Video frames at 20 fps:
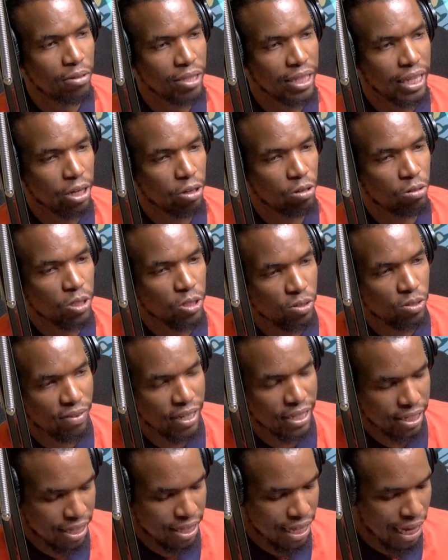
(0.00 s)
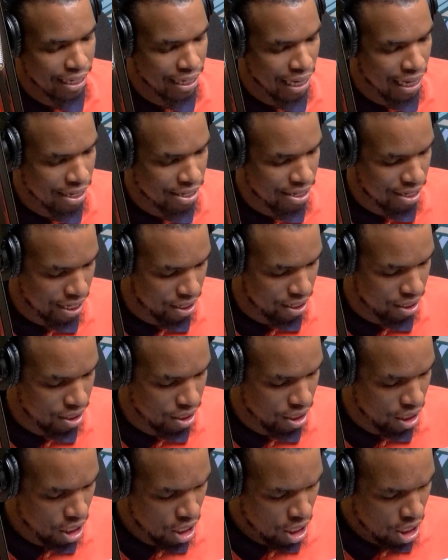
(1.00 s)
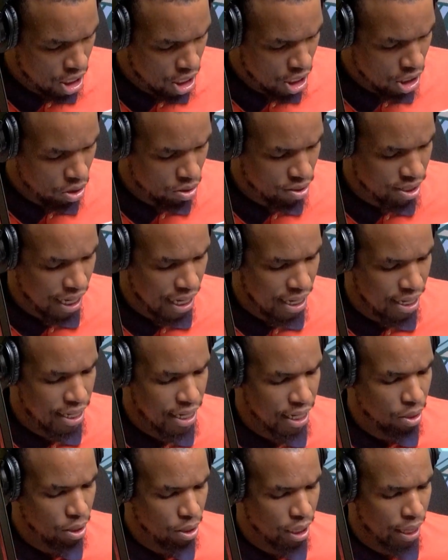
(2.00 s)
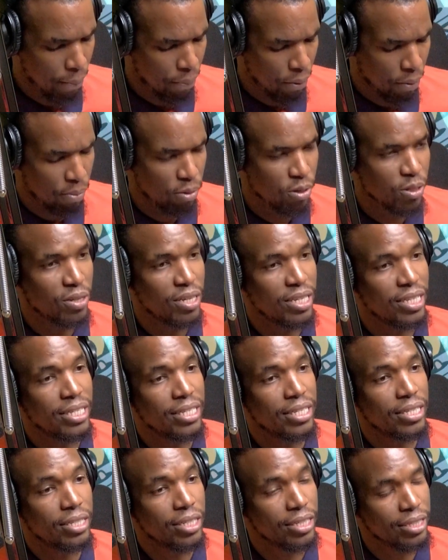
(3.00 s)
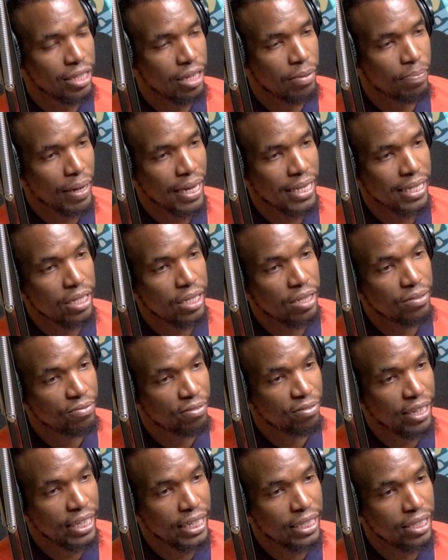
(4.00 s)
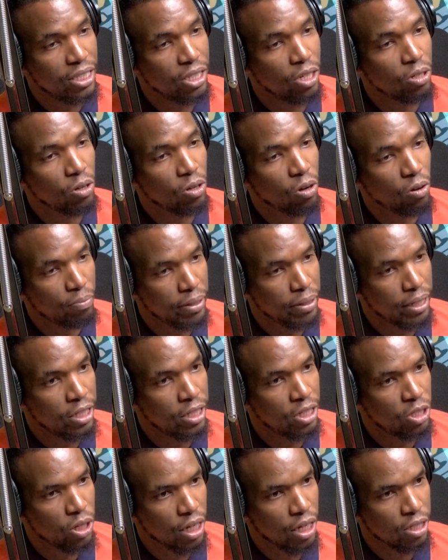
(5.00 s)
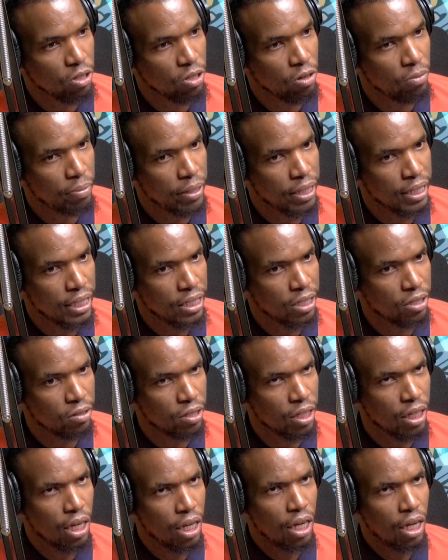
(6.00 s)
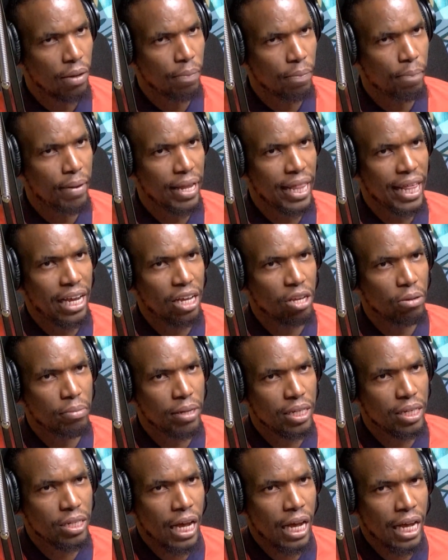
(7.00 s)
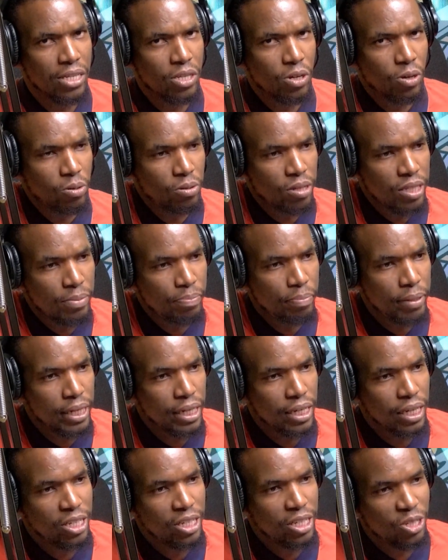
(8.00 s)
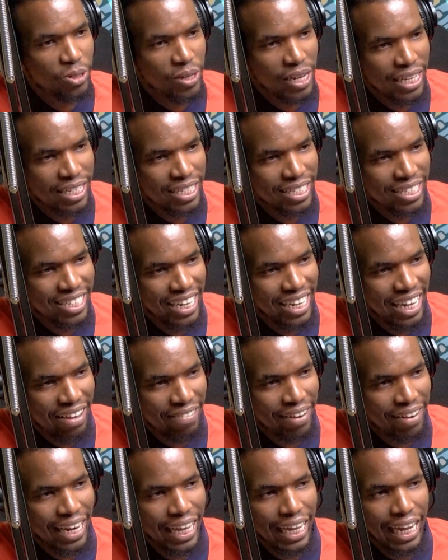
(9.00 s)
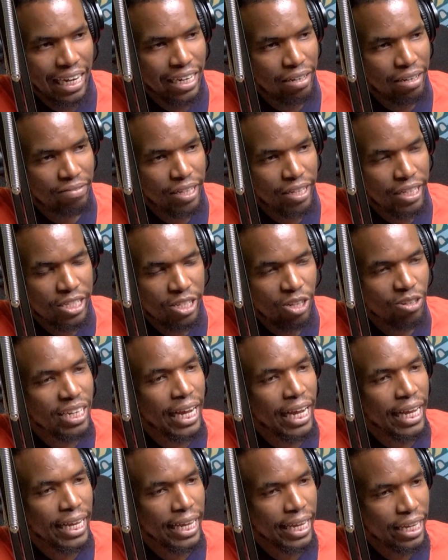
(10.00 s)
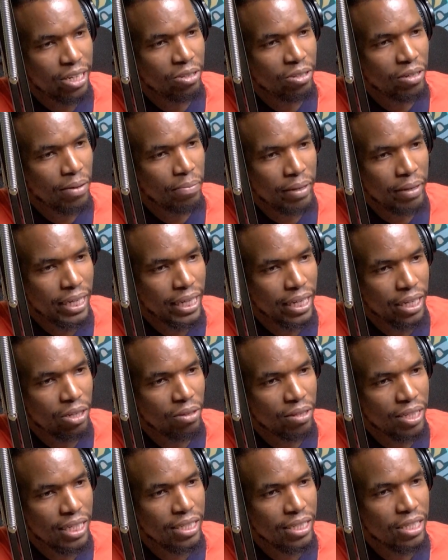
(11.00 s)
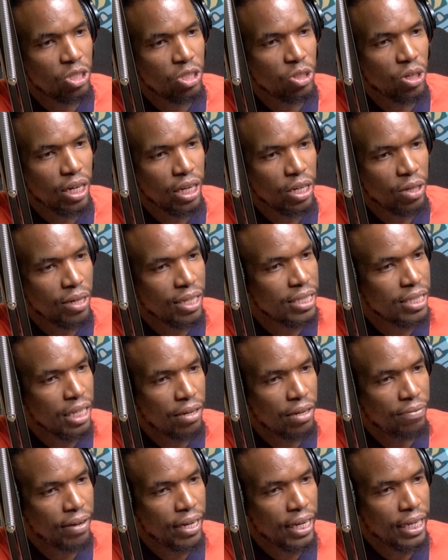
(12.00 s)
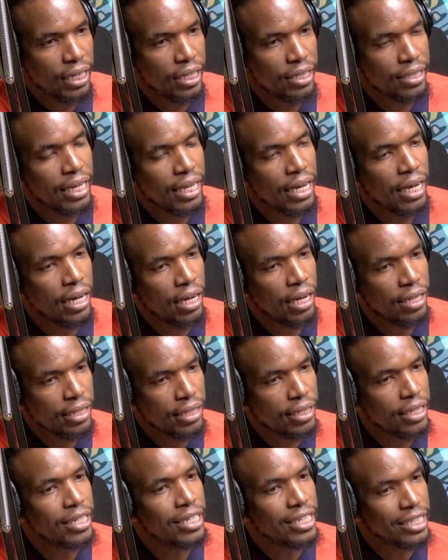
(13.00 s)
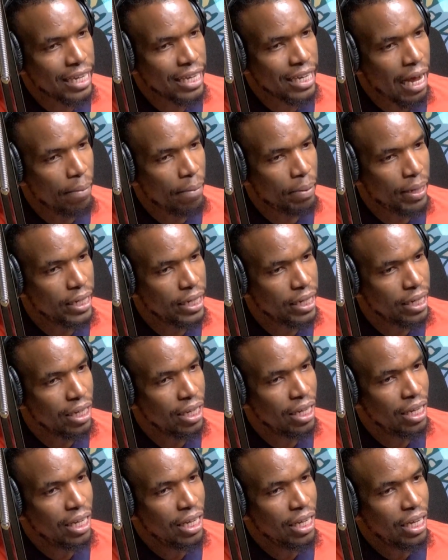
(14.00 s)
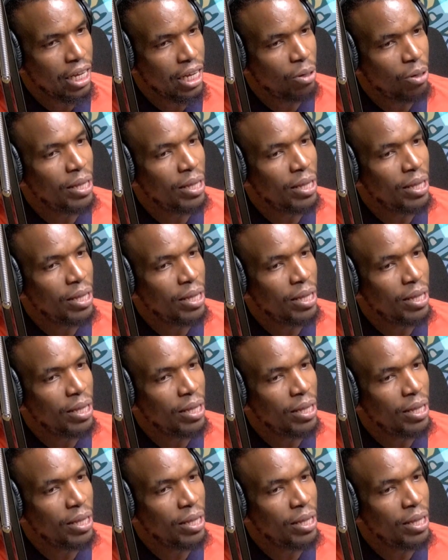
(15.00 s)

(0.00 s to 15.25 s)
about the controversy that has raised because ideally the proposal is 16% VAT on comp- insurance compensation. Right. But the argument has always been insurance is never like an in- it's not a gain you are making. You're just insuring Absolutely yourself not. against yes. a, a, certain risk happening. Yes.